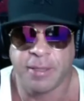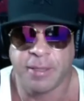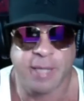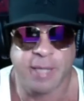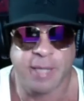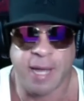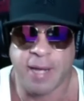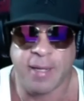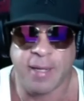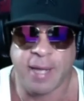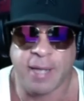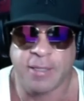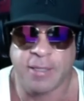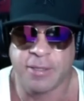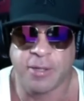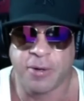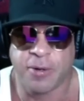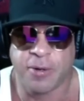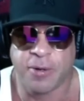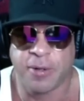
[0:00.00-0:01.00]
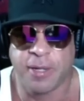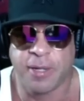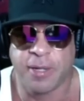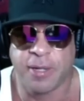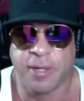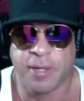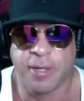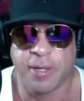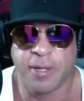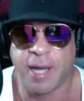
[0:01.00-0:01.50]
that's totally
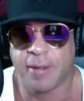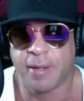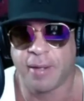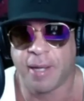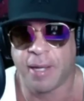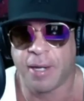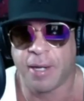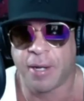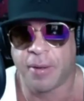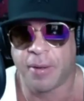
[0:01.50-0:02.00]
not,